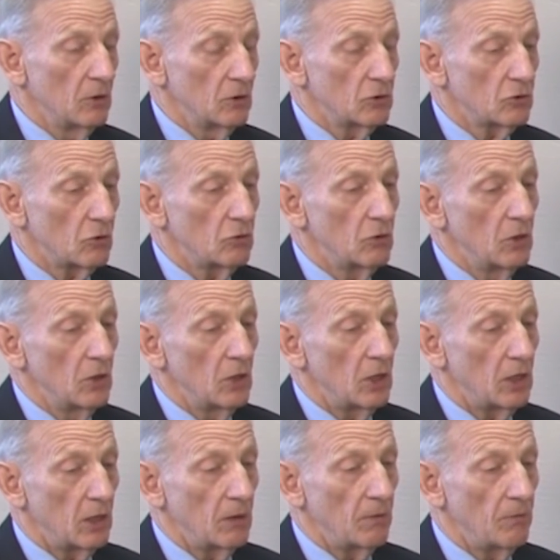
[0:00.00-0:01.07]
so
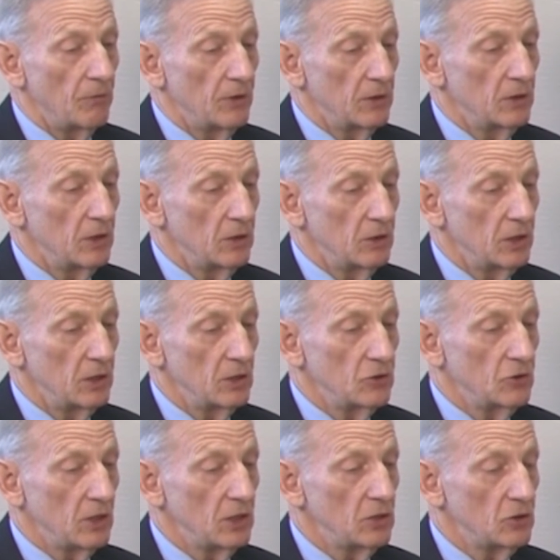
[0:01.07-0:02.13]
the
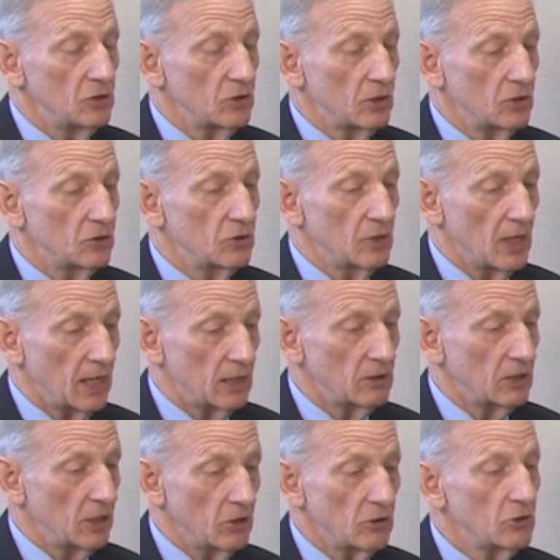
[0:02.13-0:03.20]
disease is
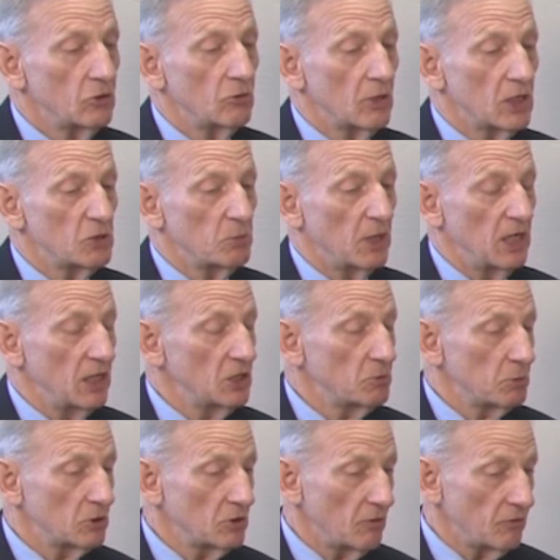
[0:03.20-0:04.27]
not characterized by any
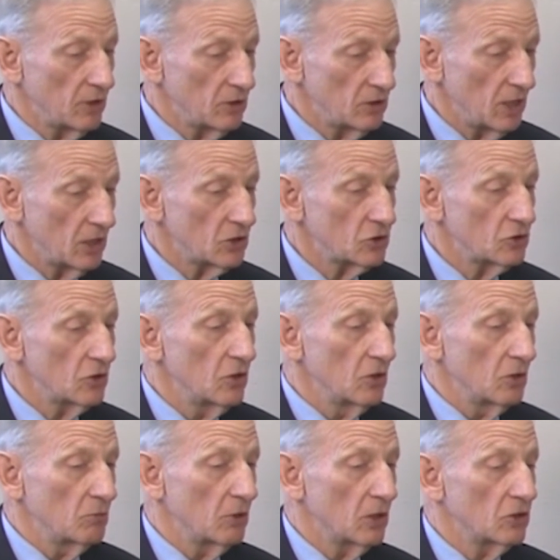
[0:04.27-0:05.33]
specific test,
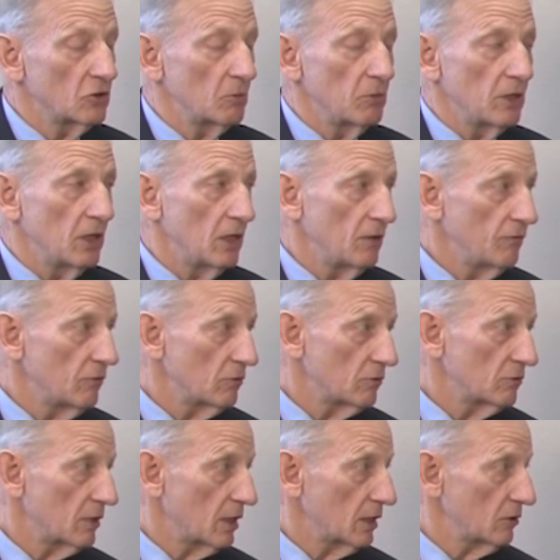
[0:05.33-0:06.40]
but it's a behavioral
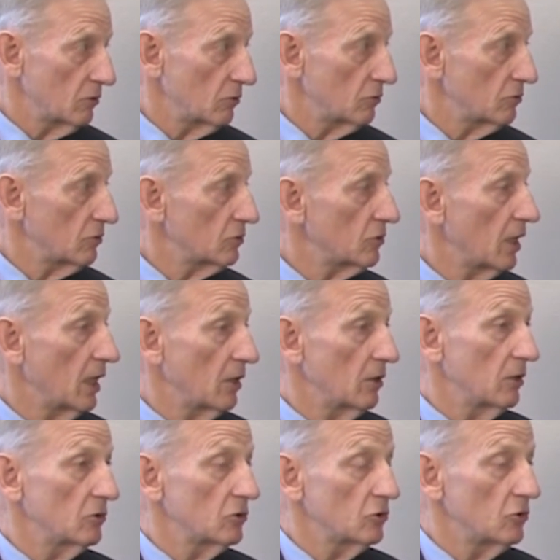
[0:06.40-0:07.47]
diagnosis. And
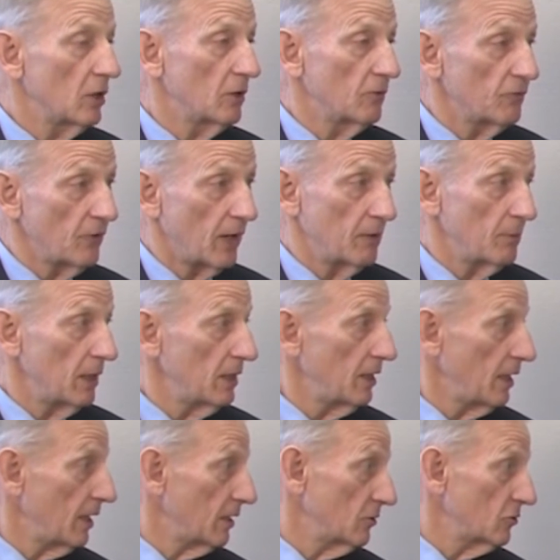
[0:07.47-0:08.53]
it's, if I
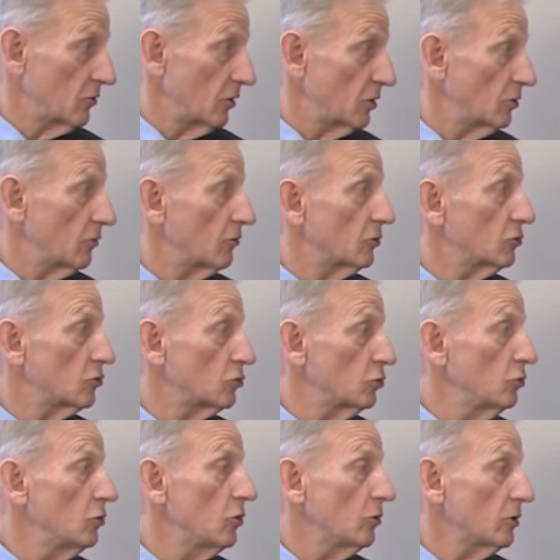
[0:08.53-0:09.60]
might add, Sandra, the
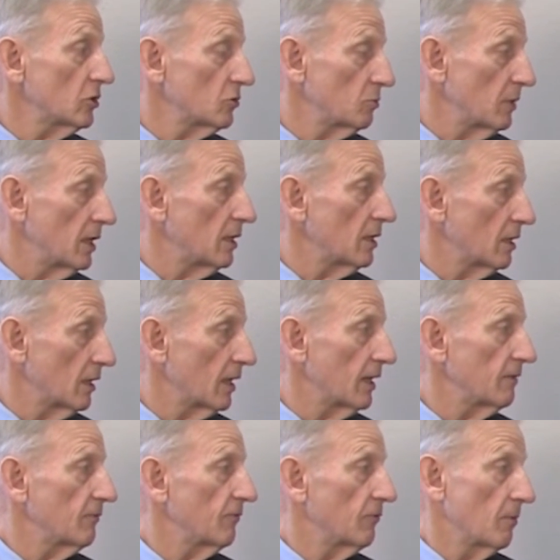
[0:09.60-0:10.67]
sooner it's made in
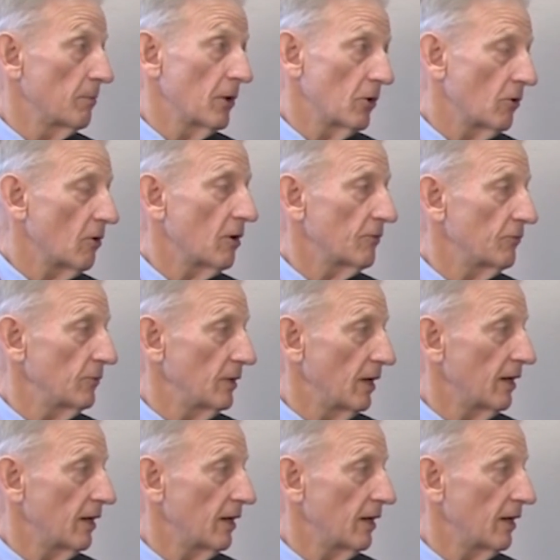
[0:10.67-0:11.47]
life, the better off we